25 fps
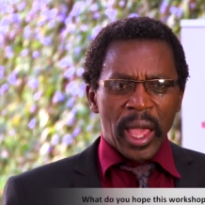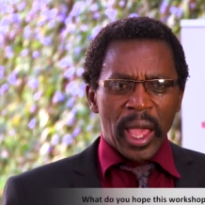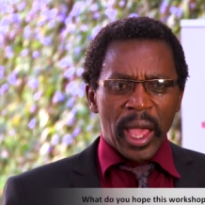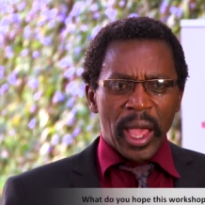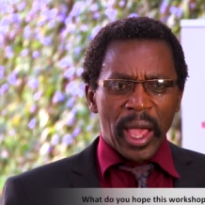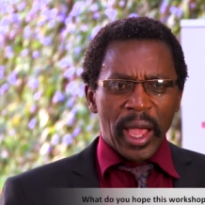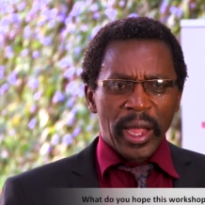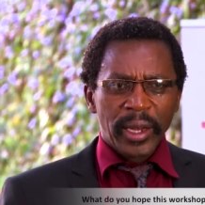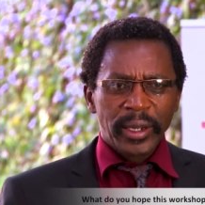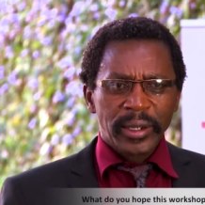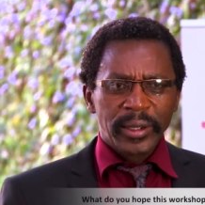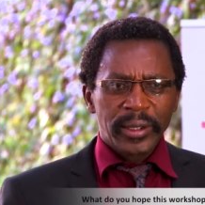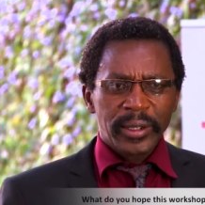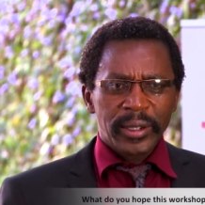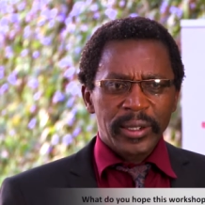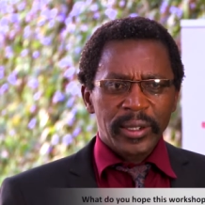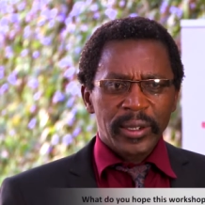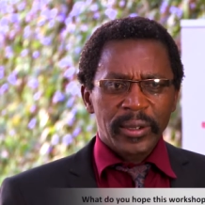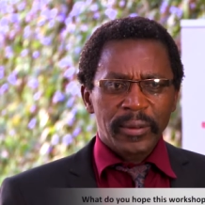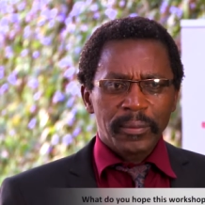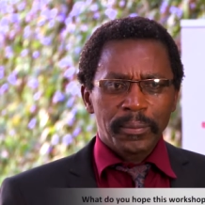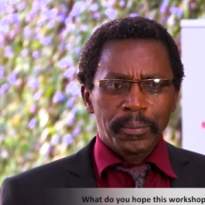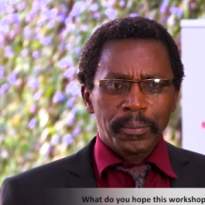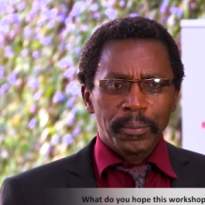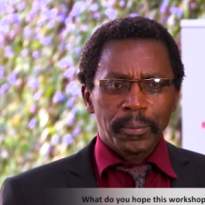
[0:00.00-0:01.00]
And
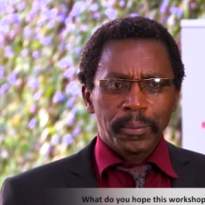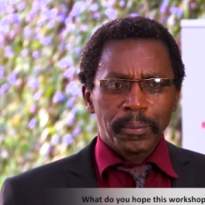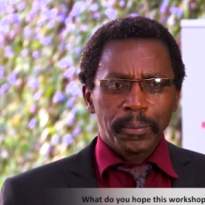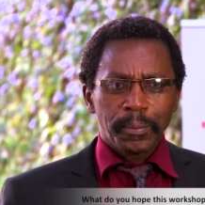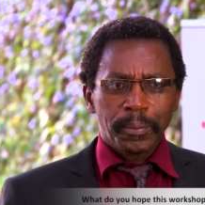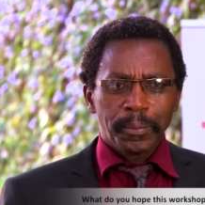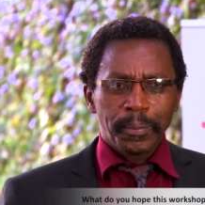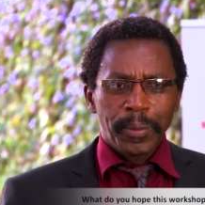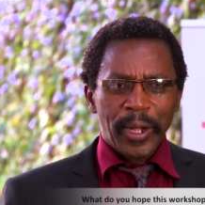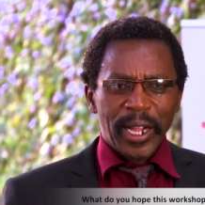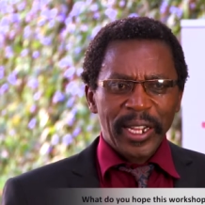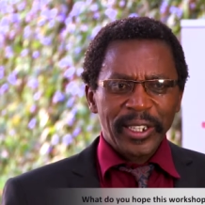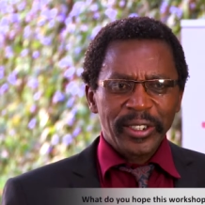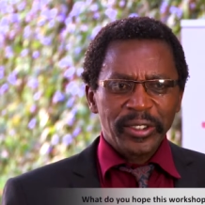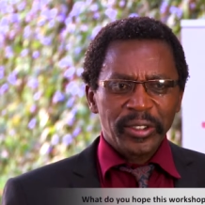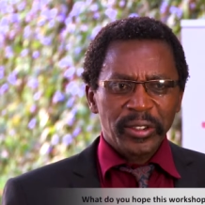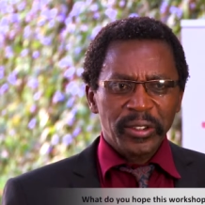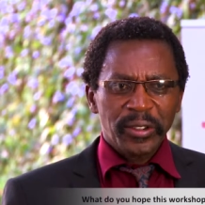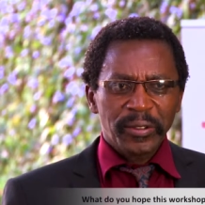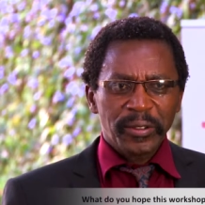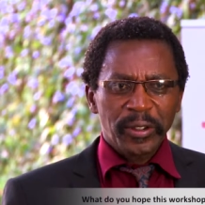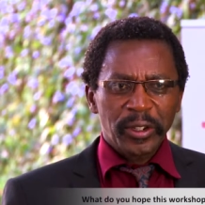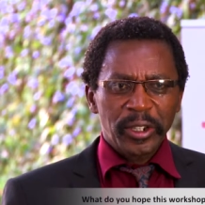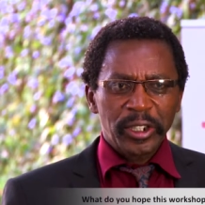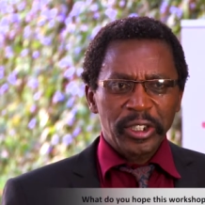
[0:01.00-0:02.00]
part
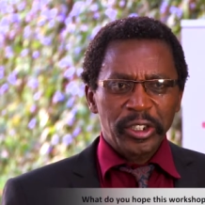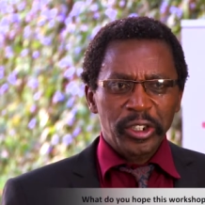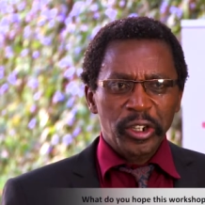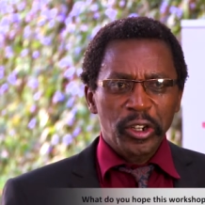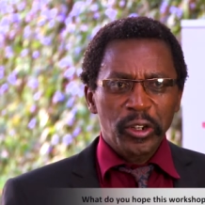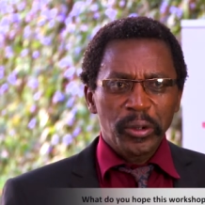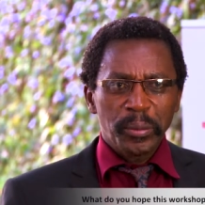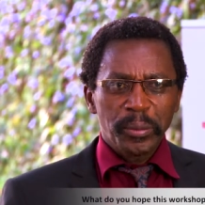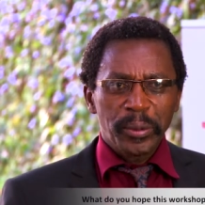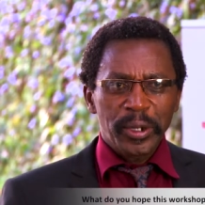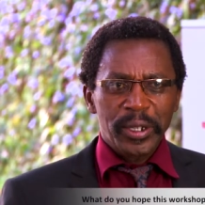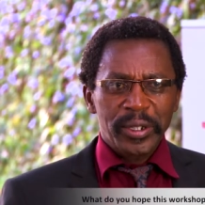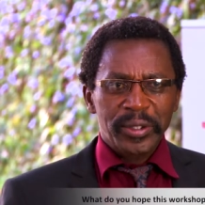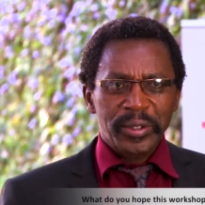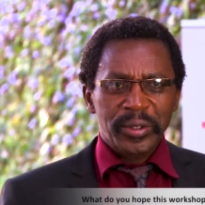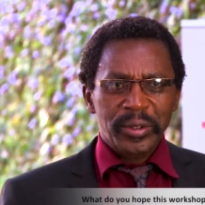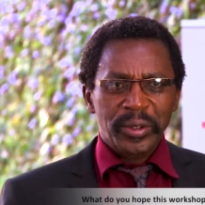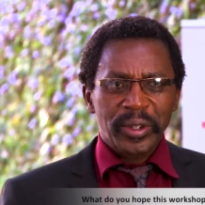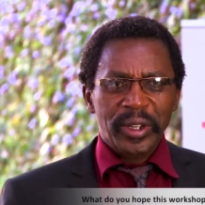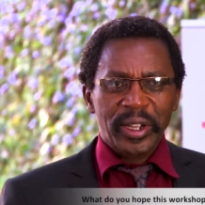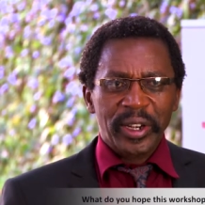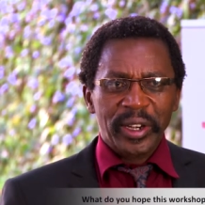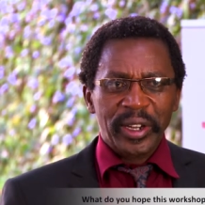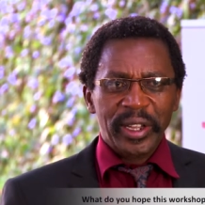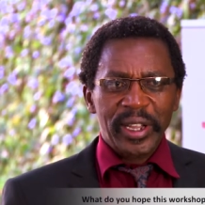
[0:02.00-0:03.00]
of our job is to
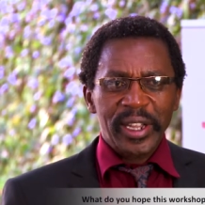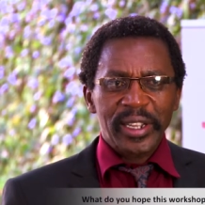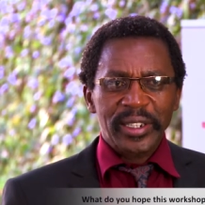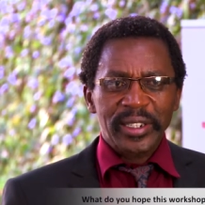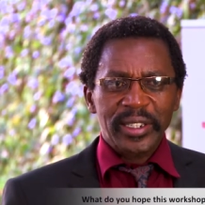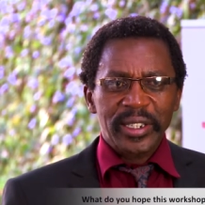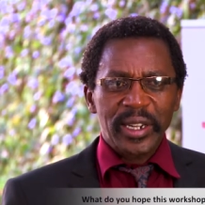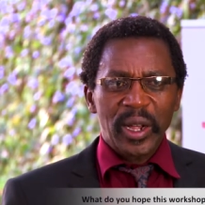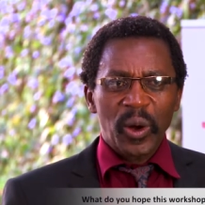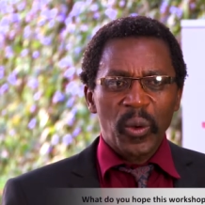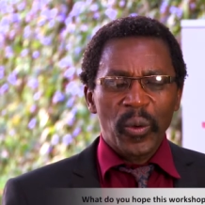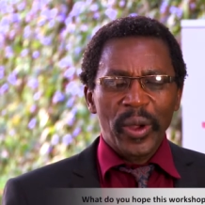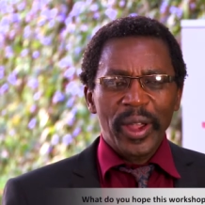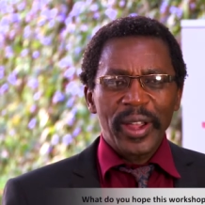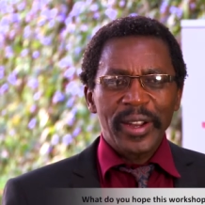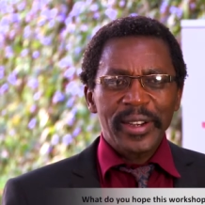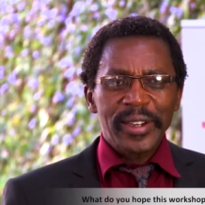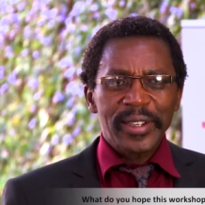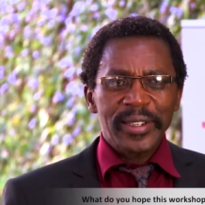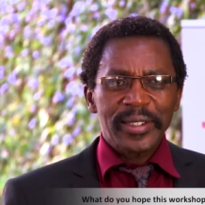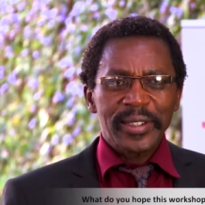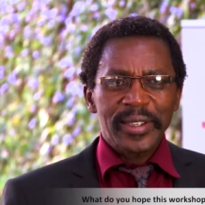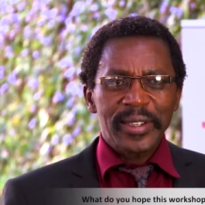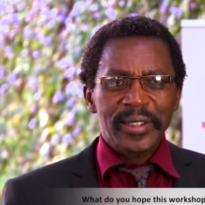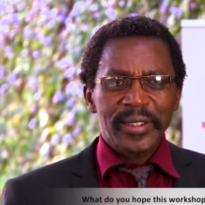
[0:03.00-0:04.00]
create
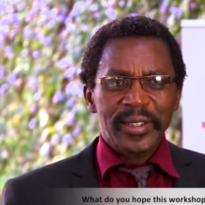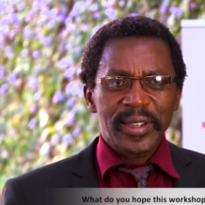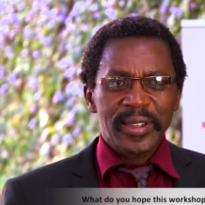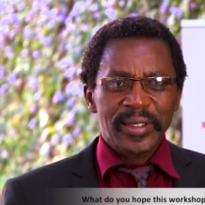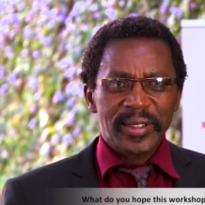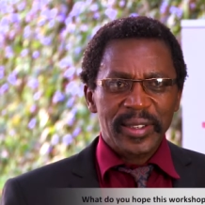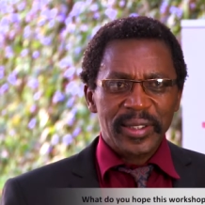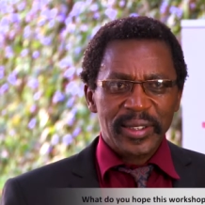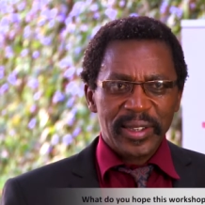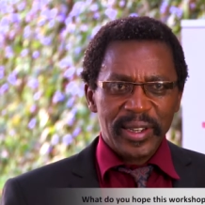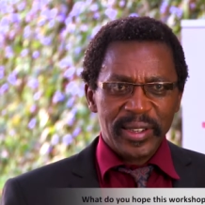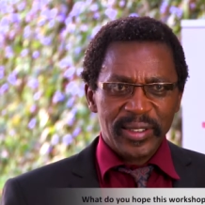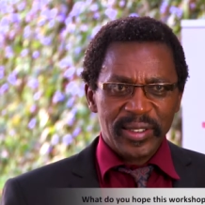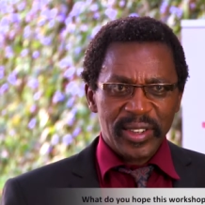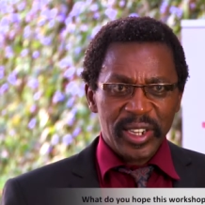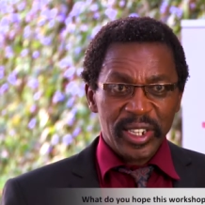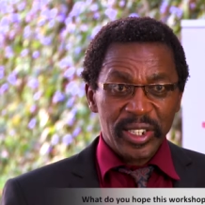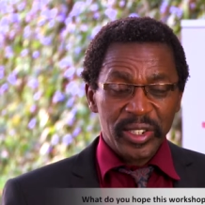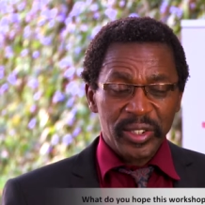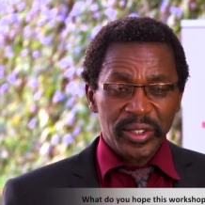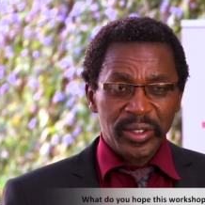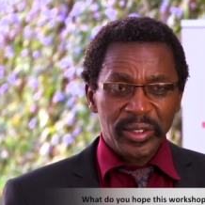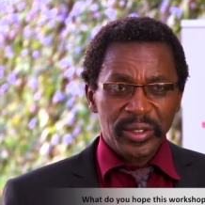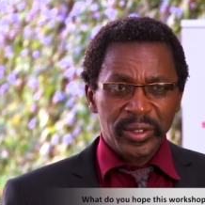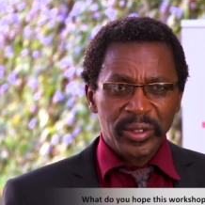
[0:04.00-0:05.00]
awareness and
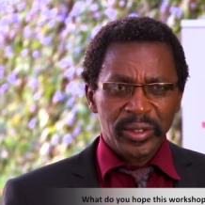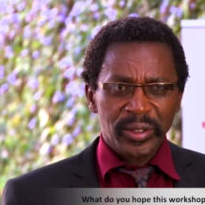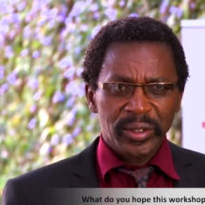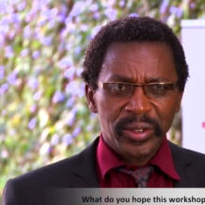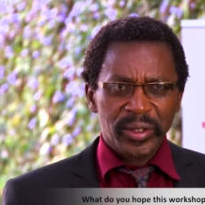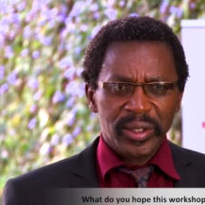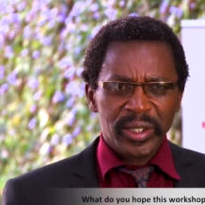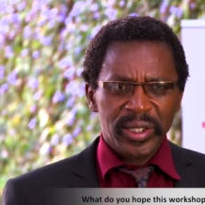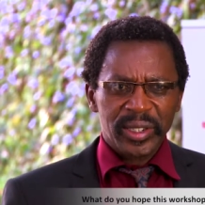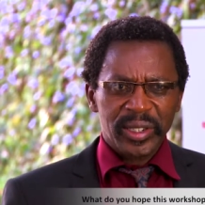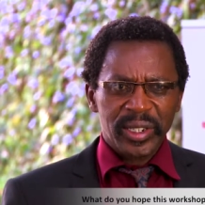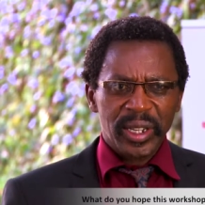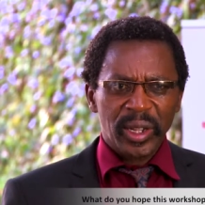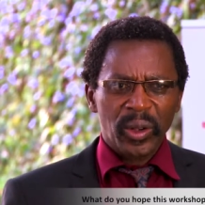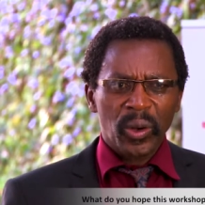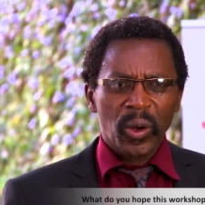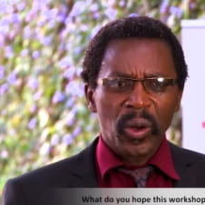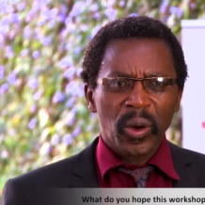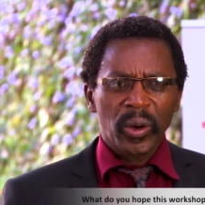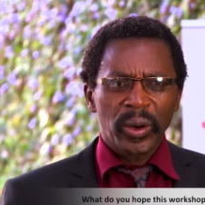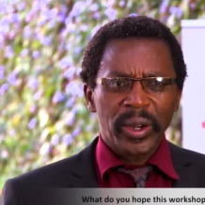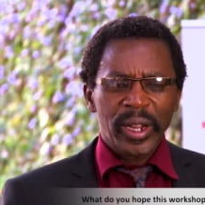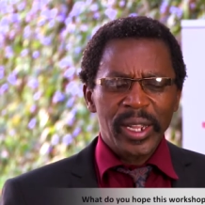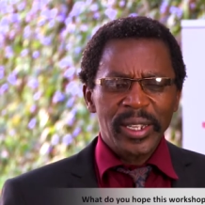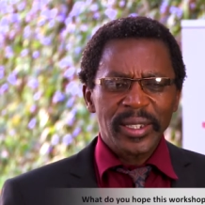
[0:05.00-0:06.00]
sensitization to the
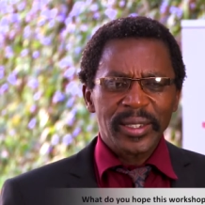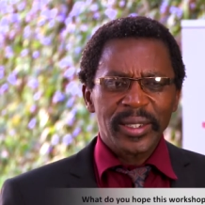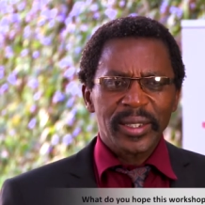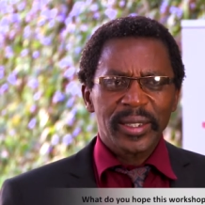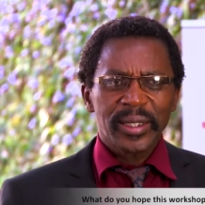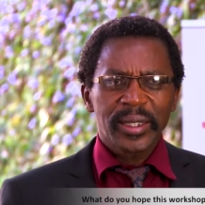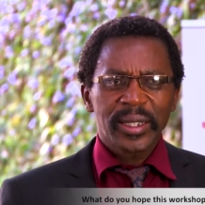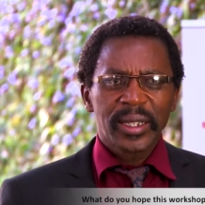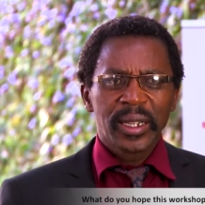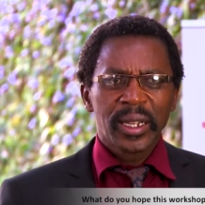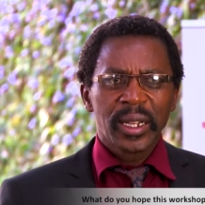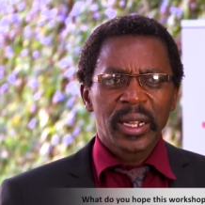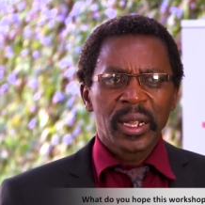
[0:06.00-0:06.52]
stakeholders.